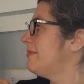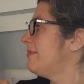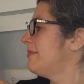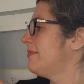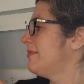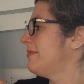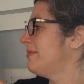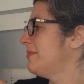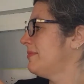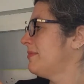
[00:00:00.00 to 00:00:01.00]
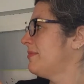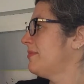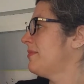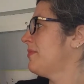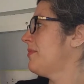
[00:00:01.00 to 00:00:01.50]

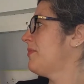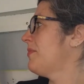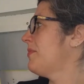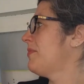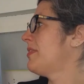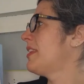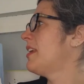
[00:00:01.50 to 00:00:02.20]
Nothing is said.